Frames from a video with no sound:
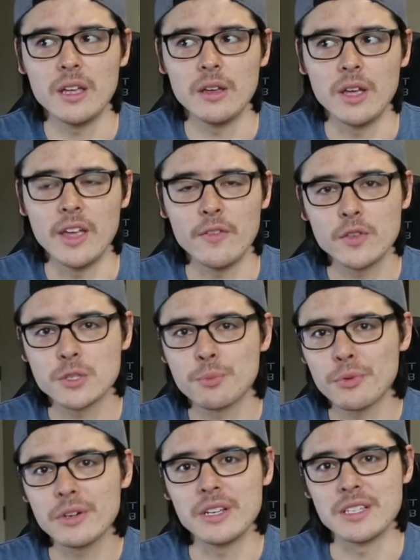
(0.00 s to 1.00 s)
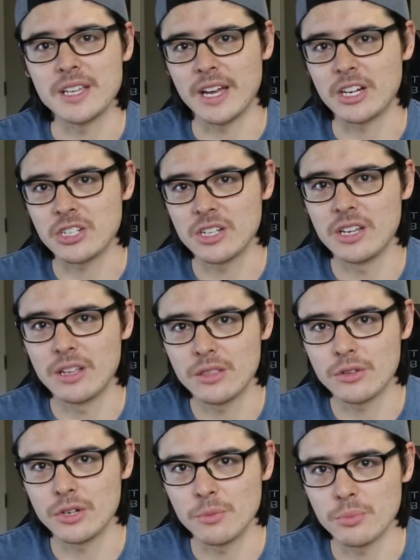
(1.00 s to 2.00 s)
if Sprint is actually getting
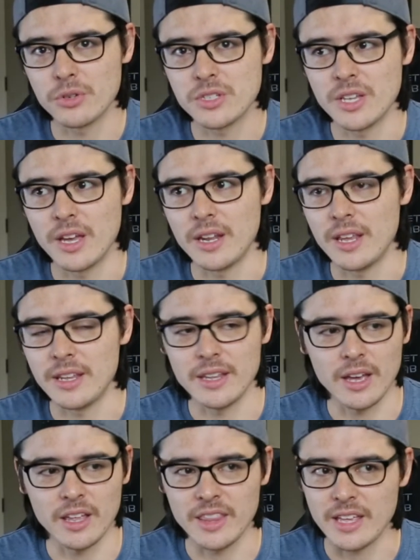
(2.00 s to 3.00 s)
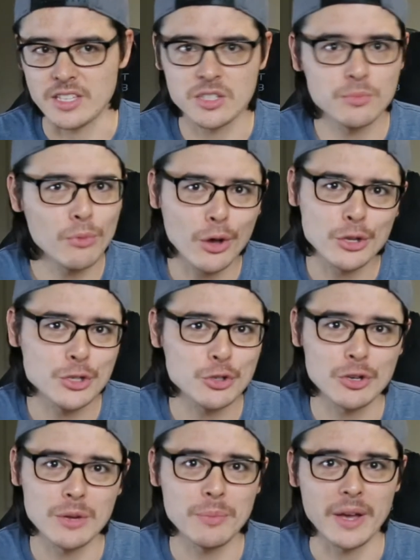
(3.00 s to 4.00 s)
30%, and that small
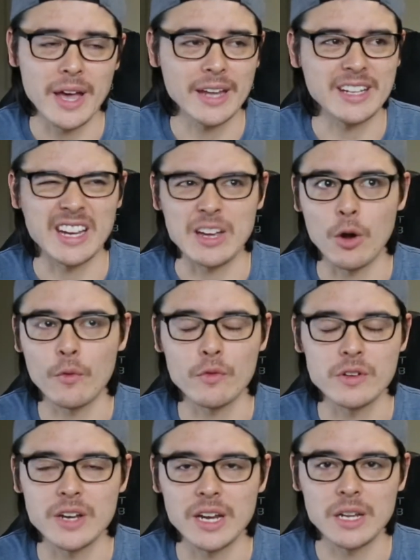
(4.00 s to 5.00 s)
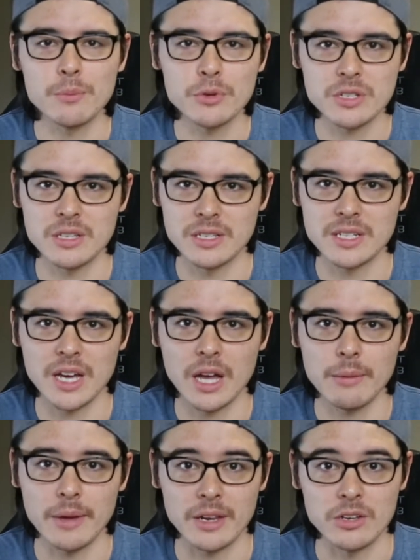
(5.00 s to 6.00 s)
trip I had like over 90% of the
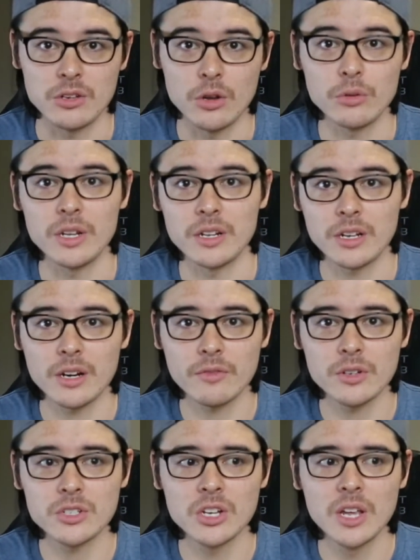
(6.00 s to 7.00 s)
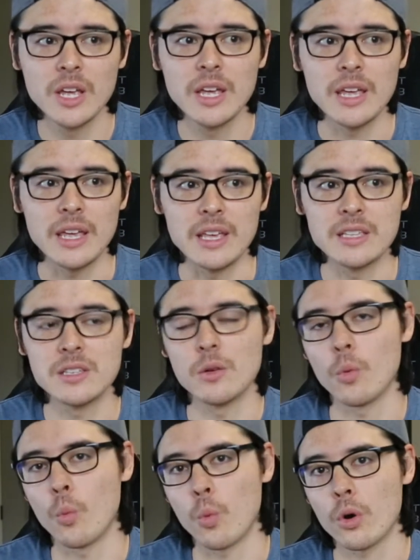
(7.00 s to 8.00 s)
time I had no data coverage, is it
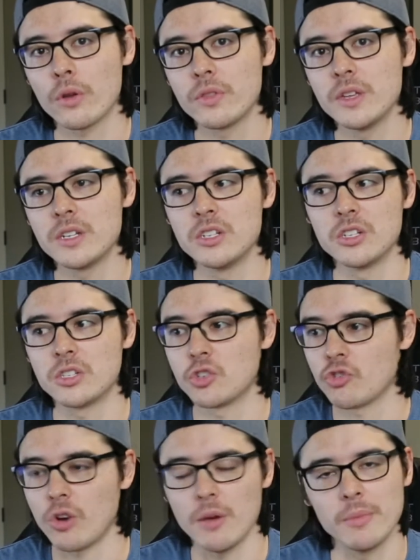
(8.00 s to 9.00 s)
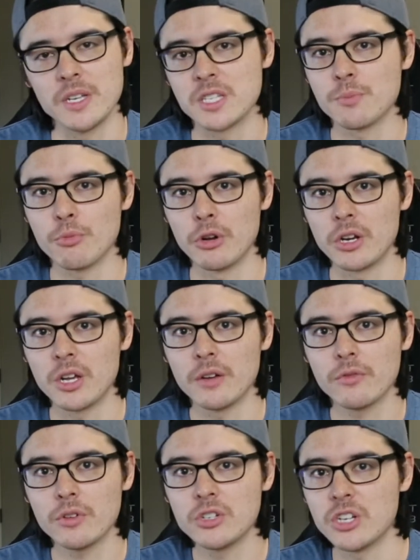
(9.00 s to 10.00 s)
worth it to just drop my Sprint
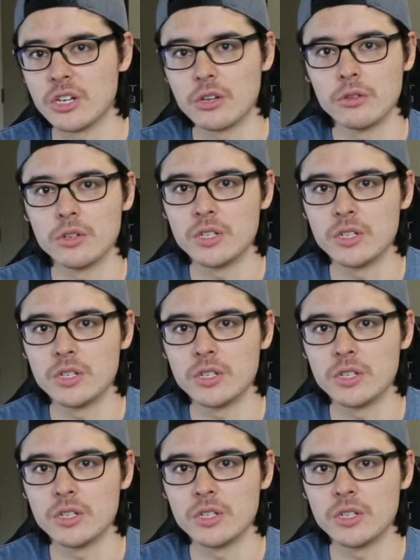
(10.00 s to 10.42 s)
coverage and go to